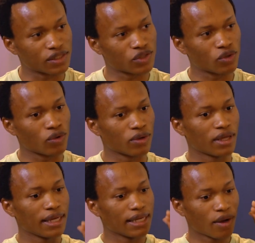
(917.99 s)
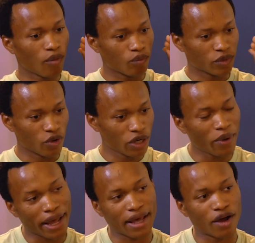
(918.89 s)
So the only
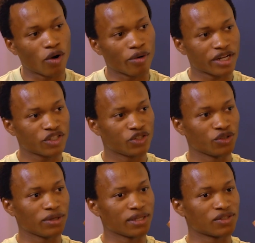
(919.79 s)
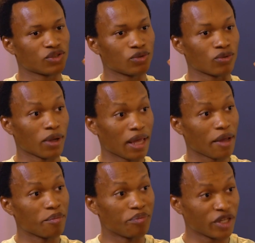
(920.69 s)
way I can correct you is to
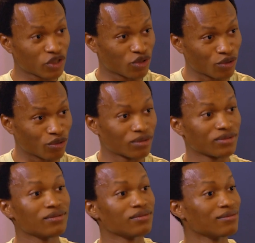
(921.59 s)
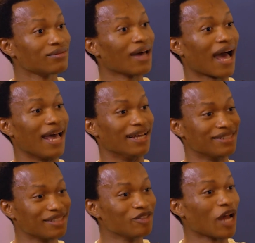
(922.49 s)
beat you
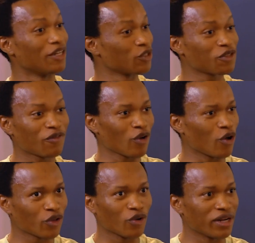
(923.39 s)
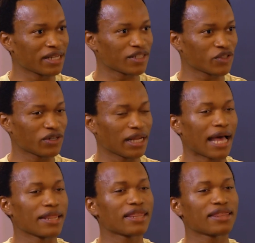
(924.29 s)
and just flog you unnecessarily
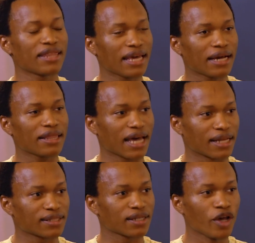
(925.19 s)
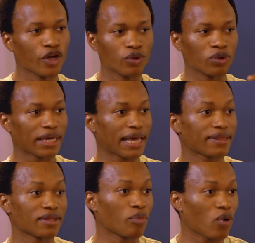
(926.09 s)
and think that you will
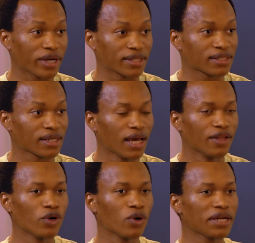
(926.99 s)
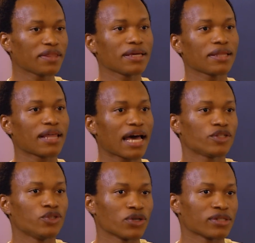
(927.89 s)
get the point. Okay. The only thing
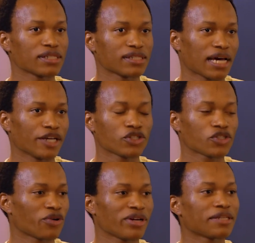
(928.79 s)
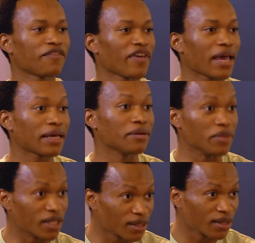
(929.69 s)
that does is that it just creates fear in
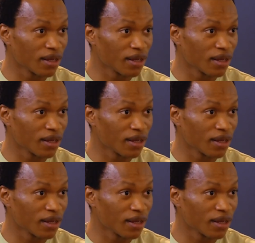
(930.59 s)
me.